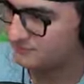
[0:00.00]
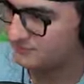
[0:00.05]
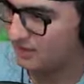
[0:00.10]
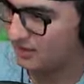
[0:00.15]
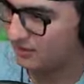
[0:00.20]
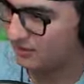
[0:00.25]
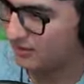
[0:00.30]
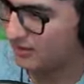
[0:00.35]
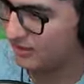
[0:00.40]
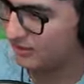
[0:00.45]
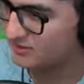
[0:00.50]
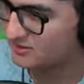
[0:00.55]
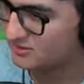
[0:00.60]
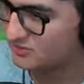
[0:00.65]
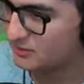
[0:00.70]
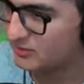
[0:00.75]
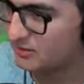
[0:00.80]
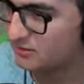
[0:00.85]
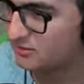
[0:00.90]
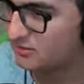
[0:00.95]
All right,
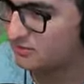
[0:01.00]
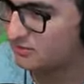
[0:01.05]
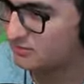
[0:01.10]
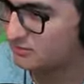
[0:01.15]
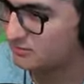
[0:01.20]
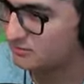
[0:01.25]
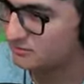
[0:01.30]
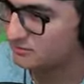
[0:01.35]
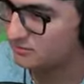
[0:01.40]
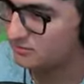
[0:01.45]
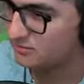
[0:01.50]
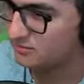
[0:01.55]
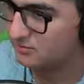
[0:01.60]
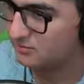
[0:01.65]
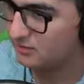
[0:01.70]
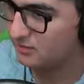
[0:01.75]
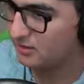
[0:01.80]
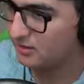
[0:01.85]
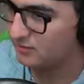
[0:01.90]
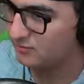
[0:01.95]
sweet.
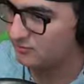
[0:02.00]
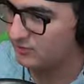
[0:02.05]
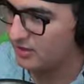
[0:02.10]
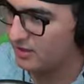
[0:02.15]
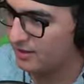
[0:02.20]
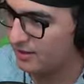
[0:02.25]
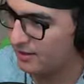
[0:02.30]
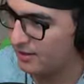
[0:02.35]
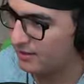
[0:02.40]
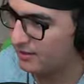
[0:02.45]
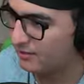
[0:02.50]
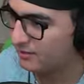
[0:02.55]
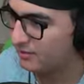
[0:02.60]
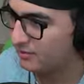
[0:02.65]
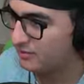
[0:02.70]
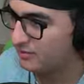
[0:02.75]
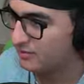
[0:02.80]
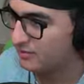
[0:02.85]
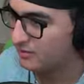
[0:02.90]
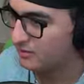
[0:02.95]
In we are.
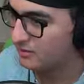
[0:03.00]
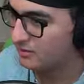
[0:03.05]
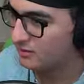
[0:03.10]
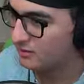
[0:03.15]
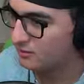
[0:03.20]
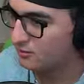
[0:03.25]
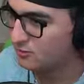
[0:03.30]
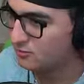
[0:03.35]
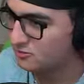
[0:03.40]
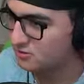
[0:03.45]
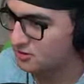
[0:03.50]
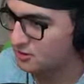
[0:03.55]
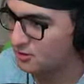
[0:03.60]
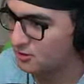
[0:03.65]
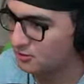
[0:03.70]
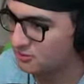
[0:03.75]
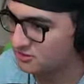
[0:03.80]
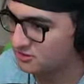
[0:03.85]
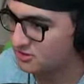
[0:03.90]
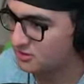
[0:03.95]
Loot,
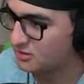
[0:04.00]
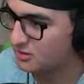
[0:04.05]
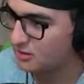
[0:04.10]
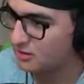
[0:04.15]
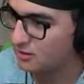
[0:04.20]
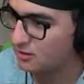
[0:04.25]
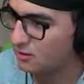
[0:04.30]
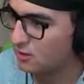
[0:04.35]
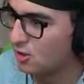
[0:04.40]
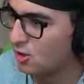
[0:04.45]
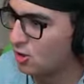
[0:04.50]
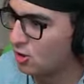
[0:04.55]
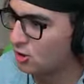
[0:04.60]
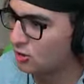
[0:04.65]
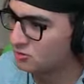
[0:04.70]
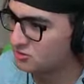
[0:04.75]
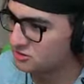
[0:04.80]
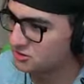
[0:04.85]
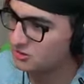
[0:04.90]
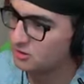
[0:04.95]
loot,
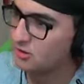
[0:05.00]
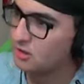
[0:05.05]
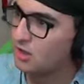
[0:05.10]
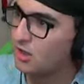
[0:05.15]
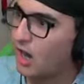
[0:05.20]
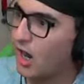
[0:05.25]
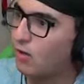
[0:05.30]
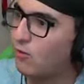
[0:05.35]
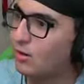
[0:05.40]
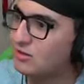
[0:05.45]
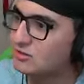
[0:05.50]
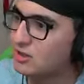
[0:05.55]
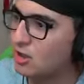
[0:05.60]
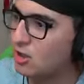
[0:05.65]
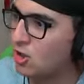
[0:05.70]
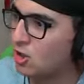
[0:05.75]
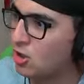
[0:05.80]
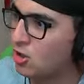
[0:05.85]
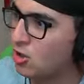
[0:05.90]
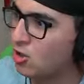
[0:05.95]
loot. I want the
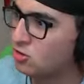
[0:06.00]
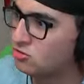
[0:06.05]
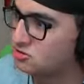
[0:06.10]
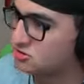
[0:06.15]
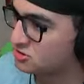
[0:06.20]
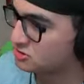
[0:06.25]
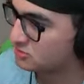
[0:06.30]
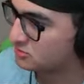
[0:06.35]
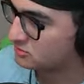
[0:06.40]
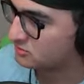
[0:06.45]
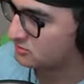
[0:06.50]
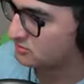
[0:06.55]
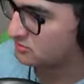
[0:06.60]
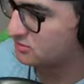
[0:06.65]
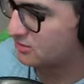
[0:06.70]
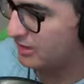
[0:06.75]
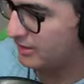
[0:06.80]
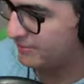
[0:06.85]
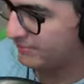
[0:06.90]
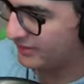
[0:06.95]
loot.
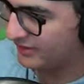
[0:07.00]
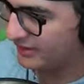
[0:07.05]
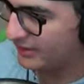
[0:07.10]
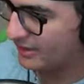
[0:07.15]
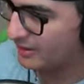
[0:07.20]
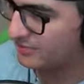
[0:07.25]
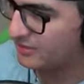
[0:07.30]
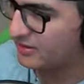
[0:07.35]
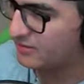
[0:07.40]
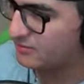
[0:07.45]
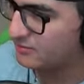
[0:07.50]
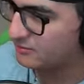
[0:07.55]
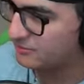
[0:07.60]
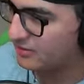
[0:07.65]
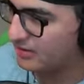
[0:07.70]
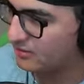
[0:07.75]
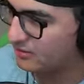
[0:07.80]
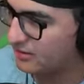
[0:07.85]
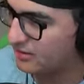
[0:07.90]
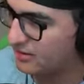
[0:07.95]
And by that I mean
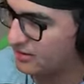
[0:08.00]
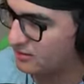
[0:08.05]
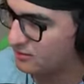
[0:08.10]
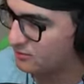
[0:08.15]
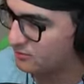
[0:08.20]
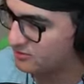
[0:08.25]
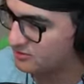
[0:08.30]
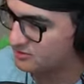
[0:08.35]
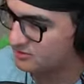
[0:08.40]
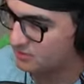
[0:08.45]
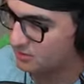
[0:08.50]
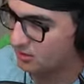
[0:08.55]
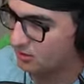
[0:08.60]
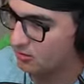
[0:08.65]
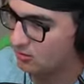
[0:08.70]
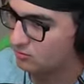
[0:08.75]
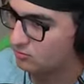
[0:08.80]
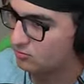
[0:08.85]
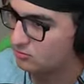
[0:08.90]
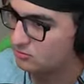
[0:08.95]
barely any loot because
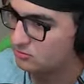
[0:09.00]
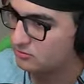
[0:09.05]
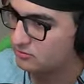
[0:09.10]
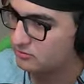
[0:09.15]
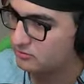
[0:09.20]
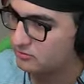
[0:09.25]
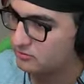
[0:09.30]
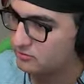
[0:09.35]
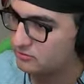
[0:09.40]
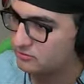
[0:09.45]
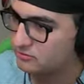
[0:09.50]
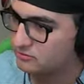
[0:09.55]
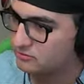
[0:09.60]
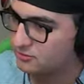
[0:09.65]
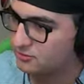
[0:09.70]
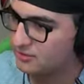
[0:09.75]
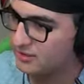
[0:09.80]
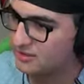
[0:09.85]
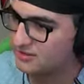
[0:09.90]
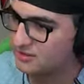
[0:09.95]
oh
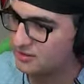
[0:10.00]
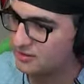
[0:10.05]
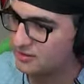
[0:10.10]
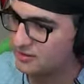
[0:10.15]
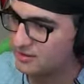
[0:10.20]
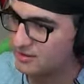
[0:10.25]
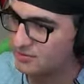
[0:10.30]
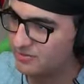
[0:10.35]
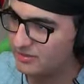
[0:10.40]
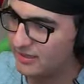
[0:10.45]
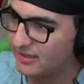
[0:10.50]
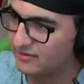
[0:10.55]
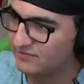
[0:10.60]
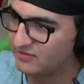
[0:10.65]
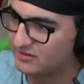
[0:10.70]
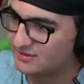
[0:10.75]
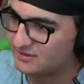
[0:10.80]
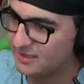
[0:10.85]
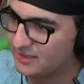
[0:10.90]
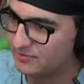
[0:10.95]
you guys aren't gonna come alive and
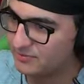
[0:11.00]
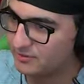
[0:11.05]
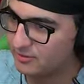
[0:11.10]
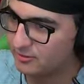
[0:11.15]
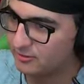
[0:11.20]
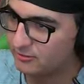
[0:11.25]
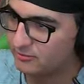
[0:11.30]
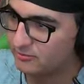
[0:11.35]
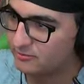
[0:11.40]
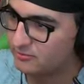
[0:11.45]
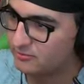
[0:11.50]
attack me, are you?